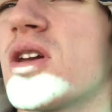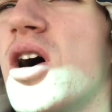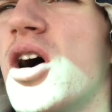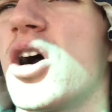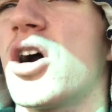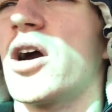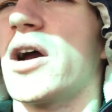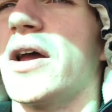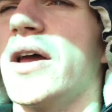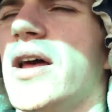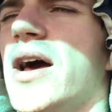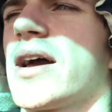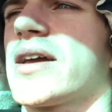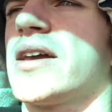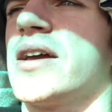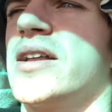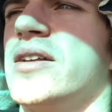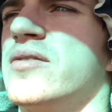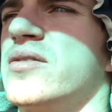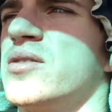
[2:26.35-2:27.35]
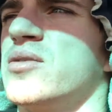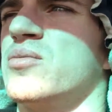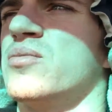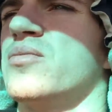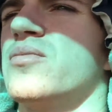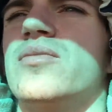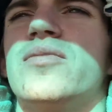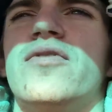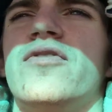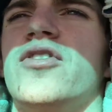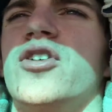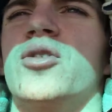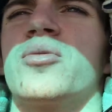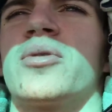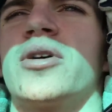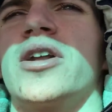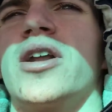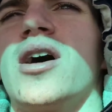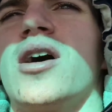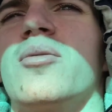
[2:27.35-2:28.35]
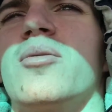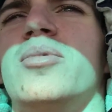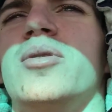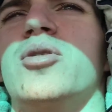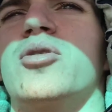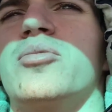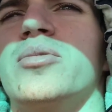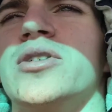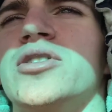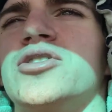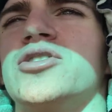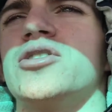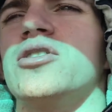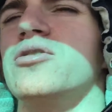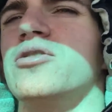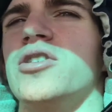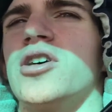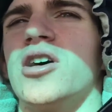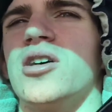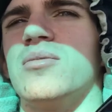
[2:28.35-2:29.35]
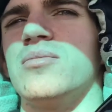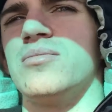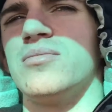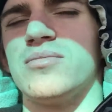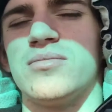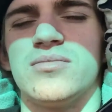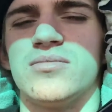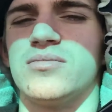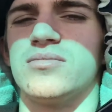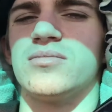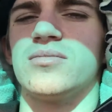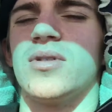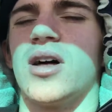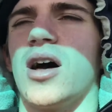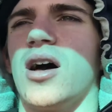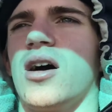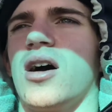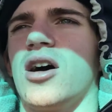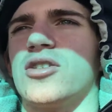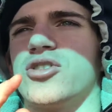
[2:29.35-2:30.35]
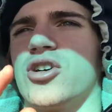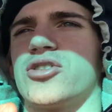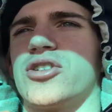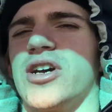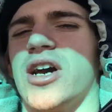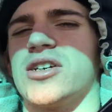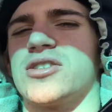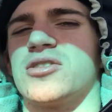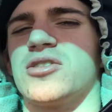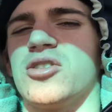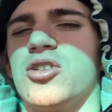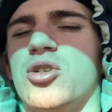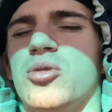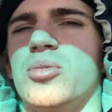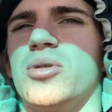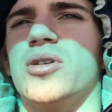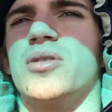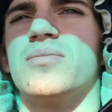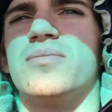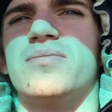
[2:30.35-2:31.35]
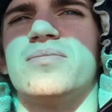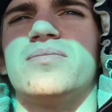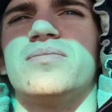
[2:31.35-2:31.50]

Alright, I can't even film right now. People are being so dumb. I'll talk to you guys in a little bit.